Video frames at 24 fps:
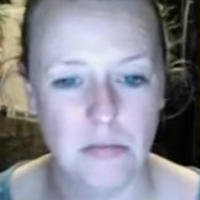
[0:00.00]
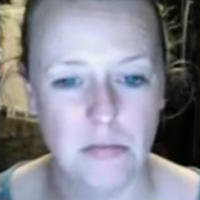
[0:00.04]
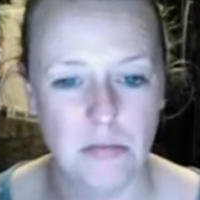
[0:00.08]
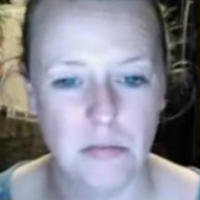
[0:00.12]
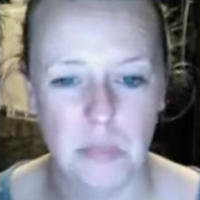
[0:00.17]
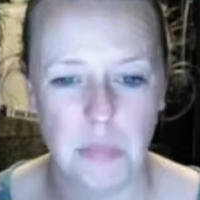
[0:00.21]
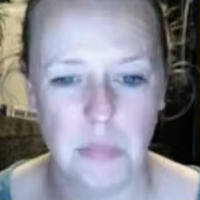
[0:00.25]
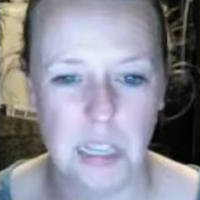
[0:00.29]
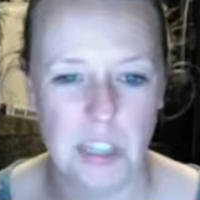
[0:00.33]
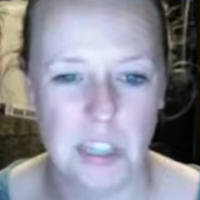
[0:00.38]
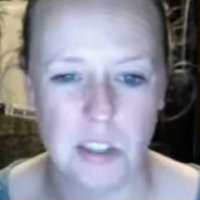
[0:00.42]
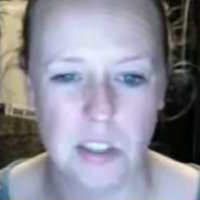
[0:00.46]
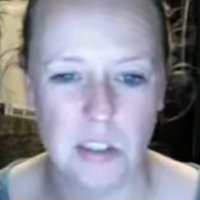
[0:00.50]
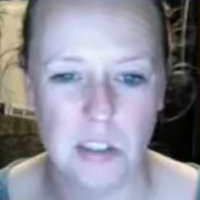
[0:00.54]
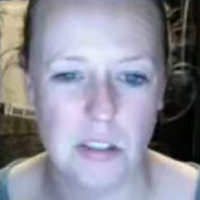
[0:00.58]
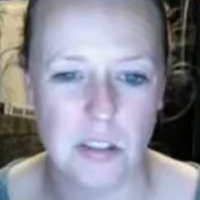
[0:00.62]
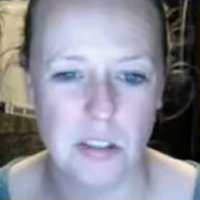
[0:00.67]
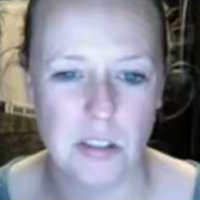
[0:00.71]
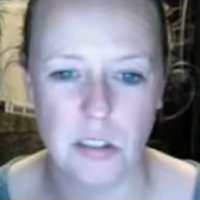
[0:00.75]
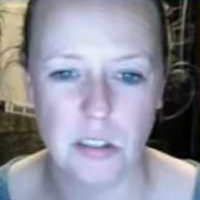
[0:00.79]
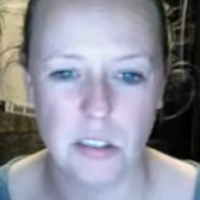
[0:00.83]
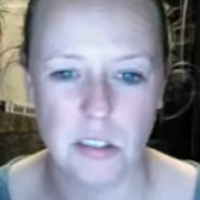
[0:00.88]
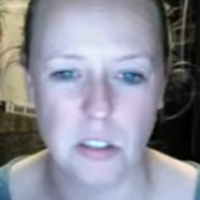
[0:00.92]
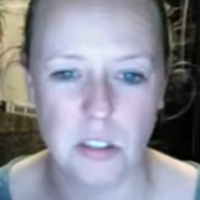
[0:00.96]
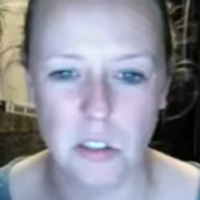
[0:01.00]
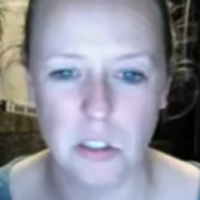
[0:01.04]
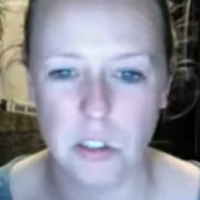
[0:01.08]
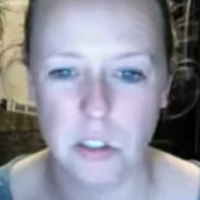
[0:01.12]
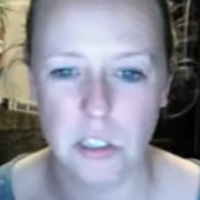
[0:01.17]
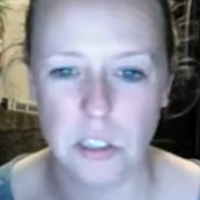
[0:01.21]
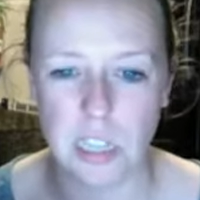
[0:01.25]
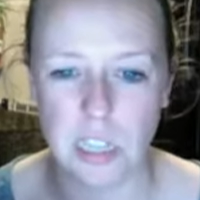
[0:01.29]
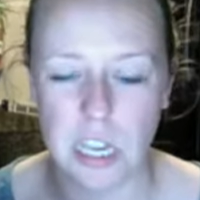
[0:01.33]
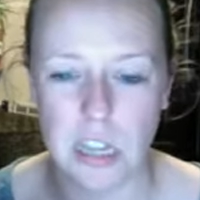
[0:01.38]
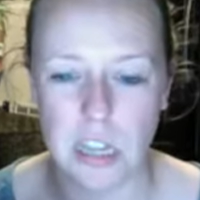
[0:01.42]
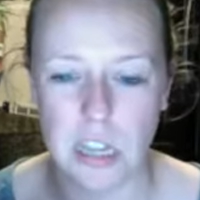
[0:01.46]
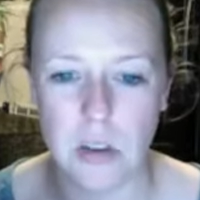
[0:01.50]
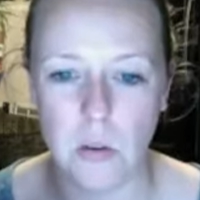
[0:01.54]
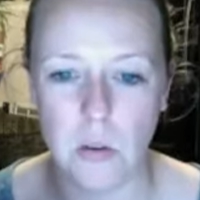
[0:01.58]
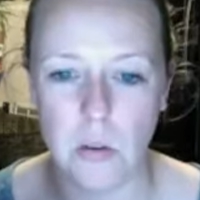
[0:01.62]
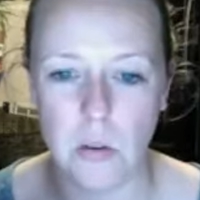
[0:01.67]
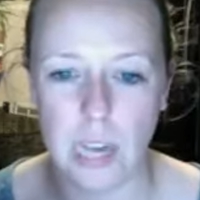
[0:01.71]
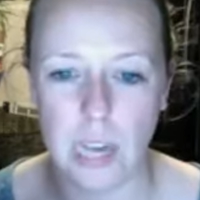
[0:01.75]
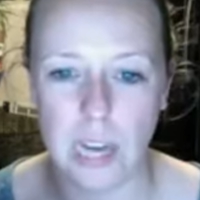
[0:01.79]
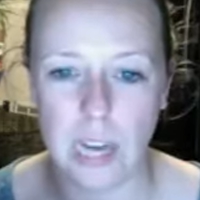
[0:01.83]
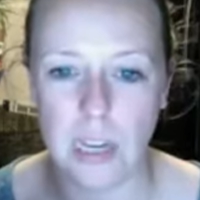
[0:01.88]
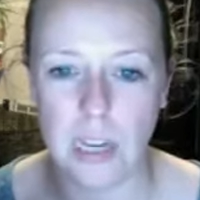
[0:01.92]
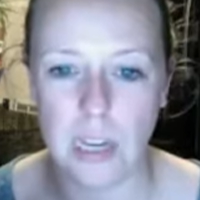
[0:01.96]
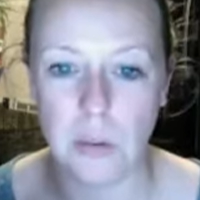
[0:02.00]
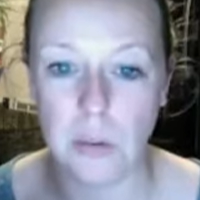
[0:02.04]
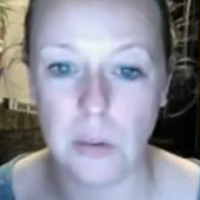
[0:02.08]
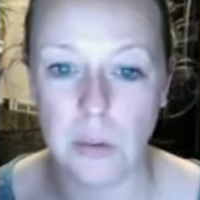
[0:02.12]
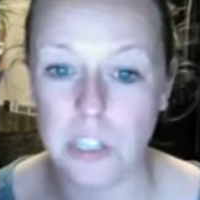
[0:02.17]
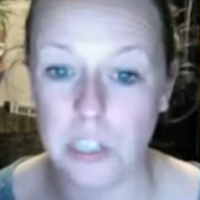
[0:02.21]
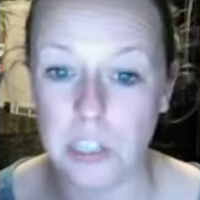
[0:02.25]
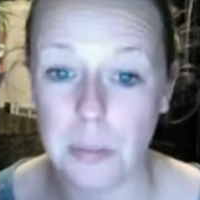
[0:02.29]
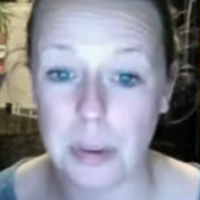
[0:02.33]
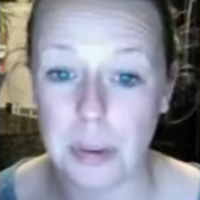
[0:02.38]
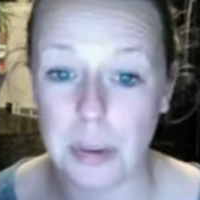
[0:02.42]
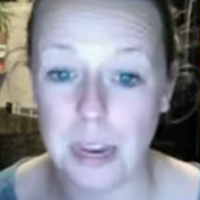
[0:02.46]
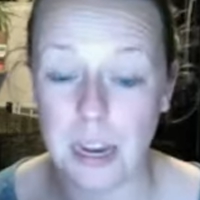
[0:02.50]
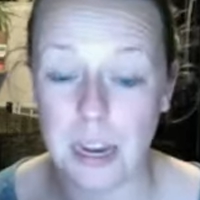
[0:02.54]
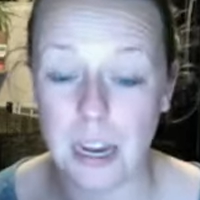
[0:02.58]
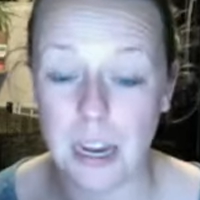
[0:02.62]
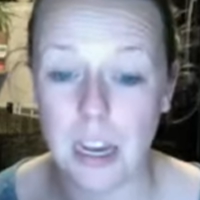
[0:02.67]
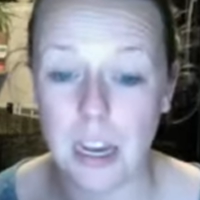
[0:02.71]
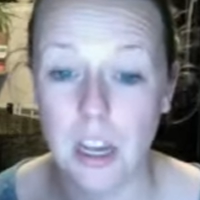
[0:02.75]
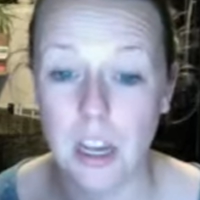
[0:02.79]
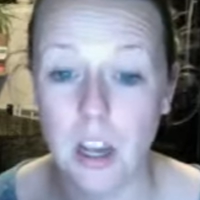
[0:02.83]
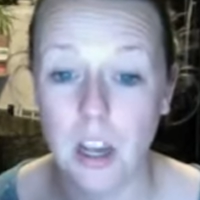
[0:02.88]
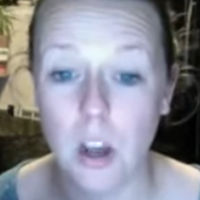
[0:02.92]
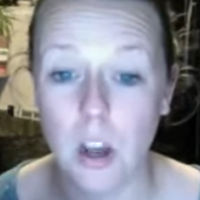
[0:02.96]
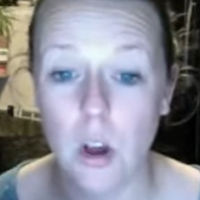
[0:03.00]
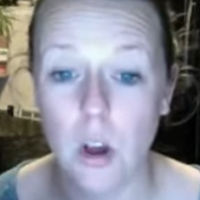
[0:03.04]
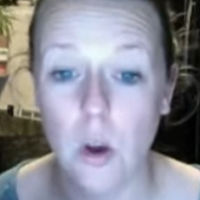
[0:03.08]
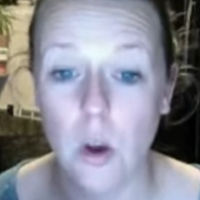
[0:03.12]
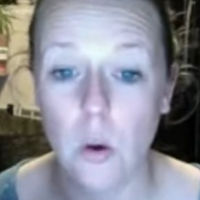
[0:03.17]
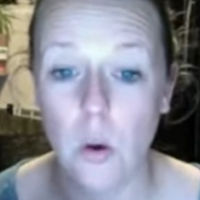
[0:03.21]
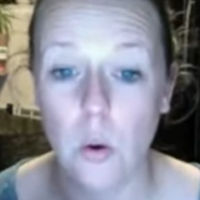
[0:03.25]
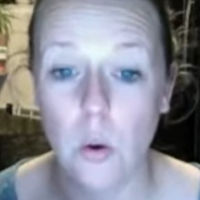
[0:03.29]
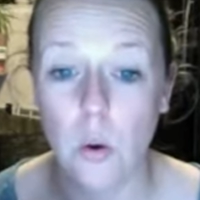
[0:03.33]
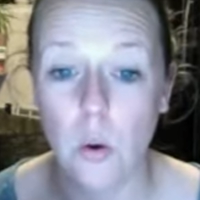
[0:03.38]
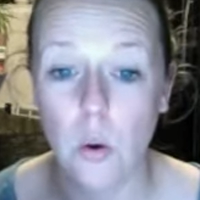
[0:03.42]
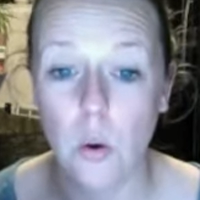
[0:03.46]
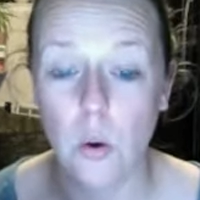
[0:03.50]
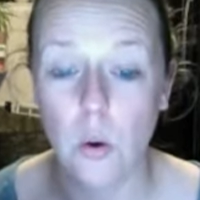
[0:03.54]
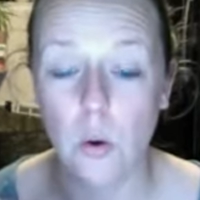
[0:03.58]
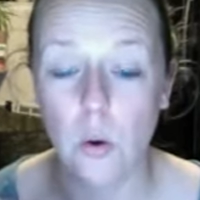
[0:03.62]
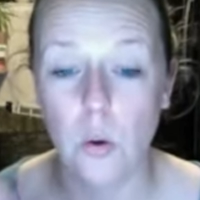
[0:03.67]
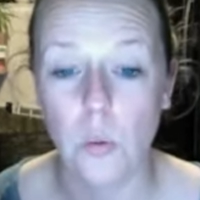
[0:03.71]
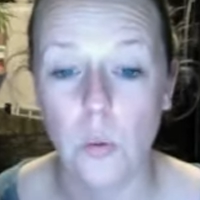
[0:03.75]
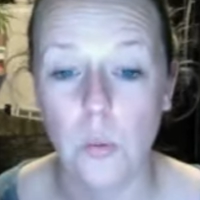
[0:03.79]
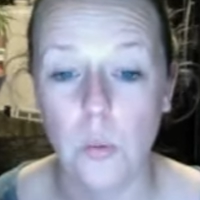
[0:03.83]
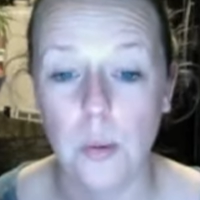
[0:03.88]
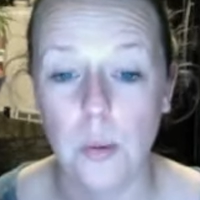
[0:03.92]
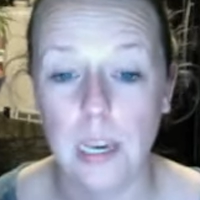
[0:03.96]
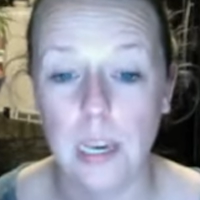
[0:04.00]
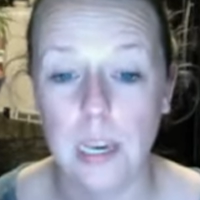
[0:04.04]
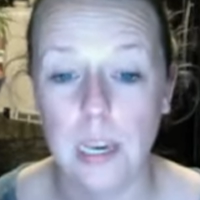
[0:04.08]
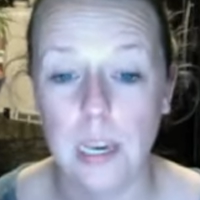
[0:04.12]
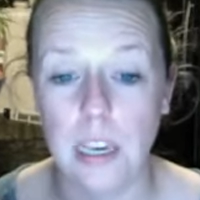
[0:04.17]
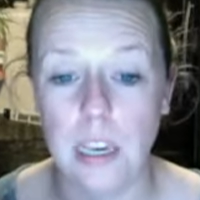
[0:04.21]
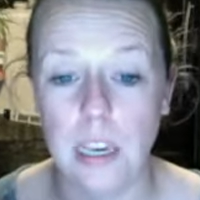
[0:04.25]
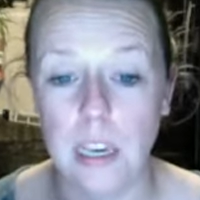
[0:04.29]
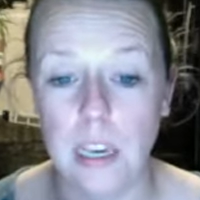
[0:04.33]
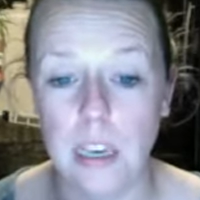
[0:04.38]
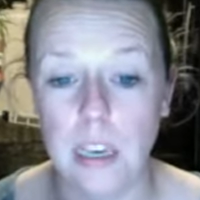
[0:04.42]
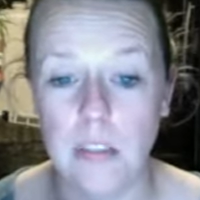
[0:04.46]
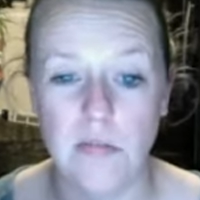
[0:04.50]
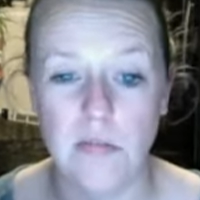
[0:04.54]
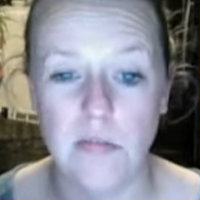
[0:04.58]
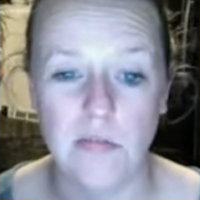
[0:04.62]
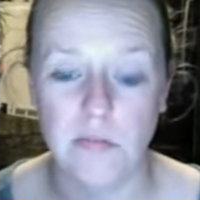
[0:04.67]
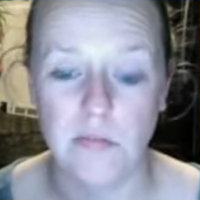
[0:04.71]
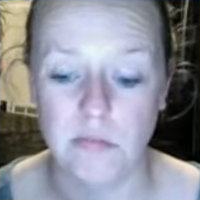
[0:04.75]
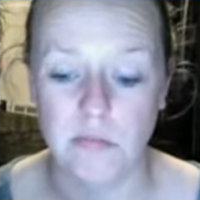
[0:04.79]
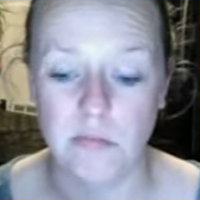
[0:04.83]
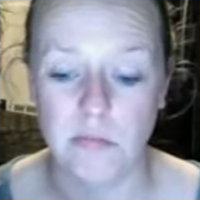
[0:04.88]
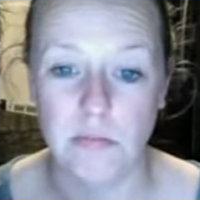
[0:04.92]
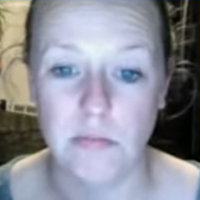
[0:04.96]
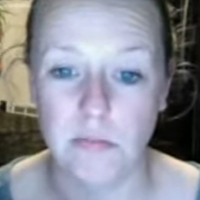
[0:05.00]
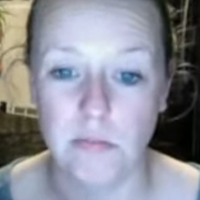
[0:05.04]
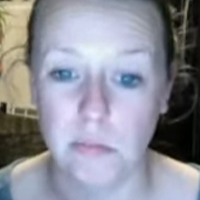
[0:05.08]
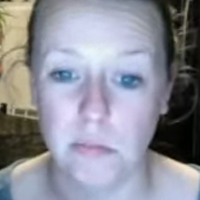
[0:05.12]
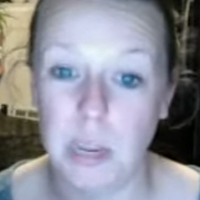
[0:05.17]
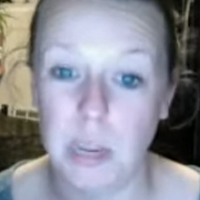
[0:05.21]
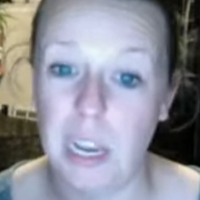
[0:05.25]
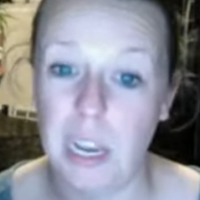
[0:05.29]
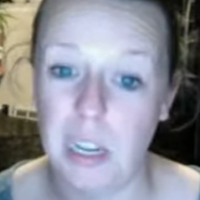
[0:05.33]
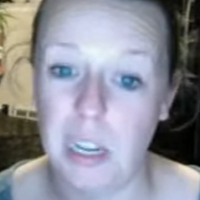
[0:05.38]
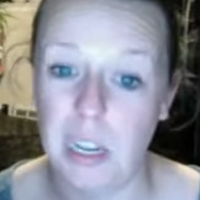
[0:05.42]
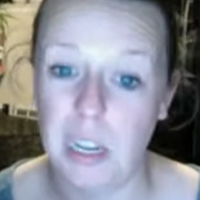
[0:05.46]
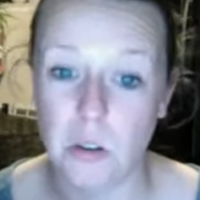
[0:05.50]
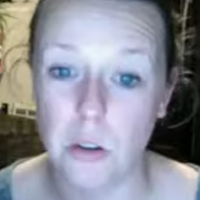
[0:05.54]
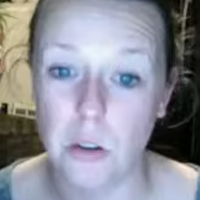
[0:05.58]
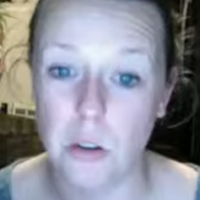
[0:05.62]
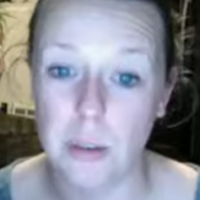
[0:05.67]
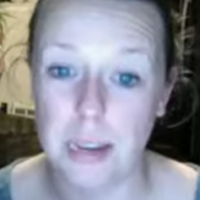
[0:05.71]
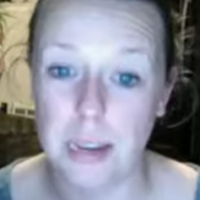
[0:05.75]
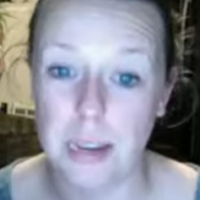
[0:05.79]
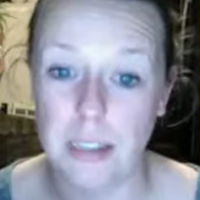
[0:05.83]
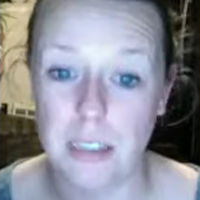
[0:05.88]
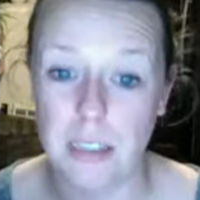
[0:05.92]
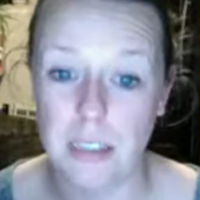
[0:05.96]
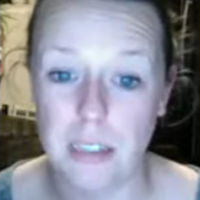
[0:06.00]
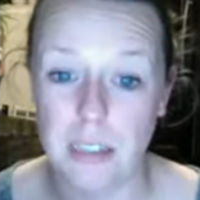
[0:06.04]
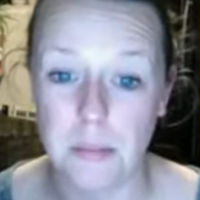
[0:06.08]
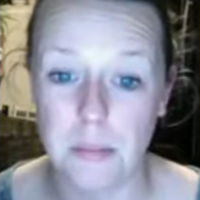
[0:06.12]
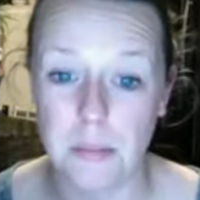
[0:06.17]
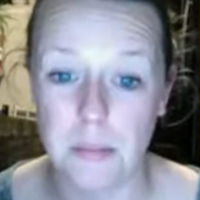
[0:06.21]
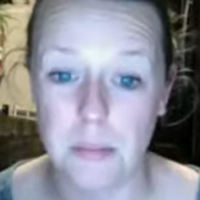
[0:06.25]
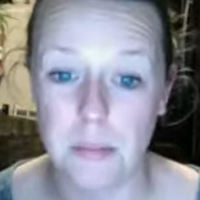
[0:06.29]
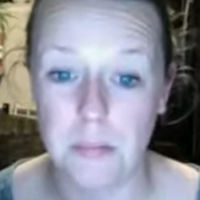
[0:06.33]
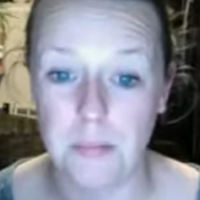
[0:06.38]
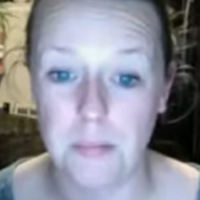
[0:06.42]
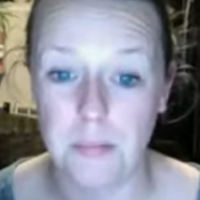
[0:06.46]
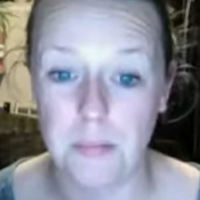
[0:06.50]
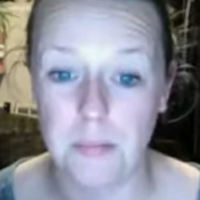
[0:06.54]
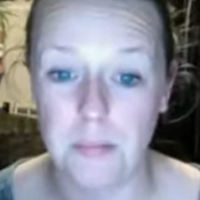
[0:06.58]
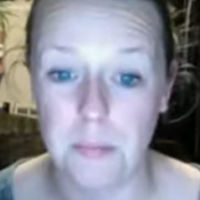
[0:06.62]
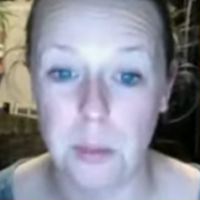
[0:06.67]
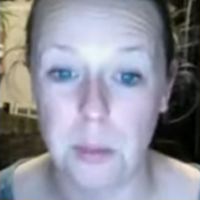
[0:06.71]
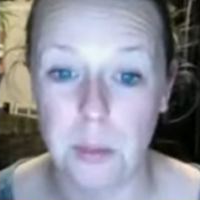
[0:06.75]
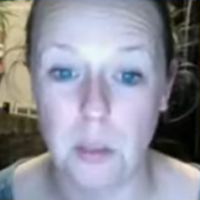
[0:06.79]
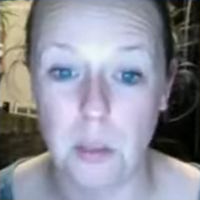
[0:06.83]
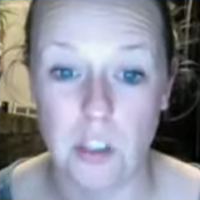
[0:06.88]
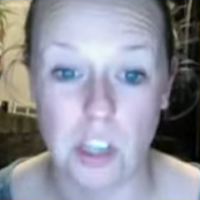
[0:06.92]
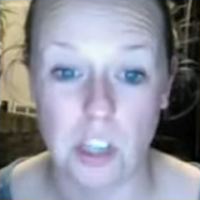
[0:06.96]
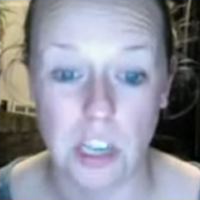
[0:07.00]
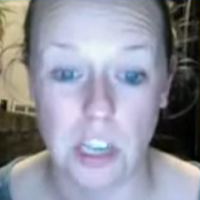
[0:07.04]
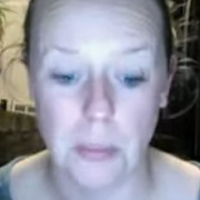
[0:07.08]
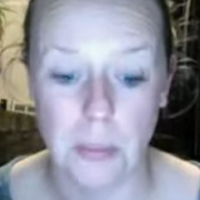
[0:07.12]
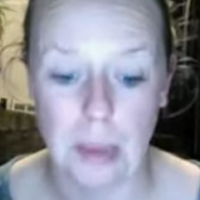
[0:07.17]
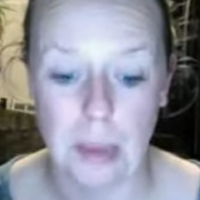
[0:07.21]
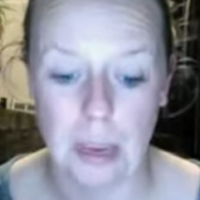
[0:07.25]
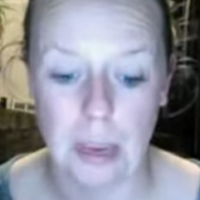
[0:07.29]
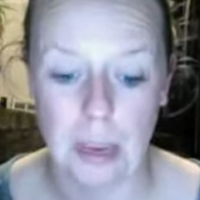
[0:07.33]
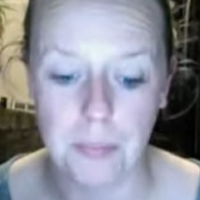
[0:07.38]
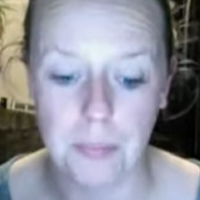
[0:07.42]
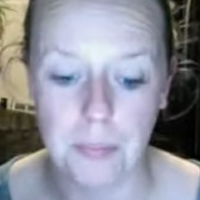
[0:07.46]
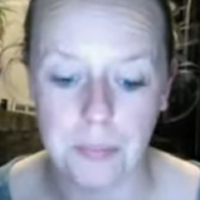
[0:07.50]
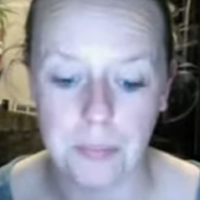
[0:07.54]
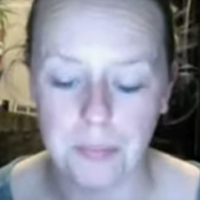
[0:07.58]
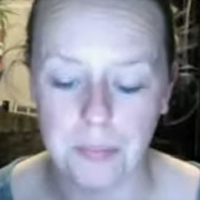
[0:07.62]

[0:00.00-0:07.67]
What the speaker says: we just use either organic washing powder or we're going to talk about some pods you can make.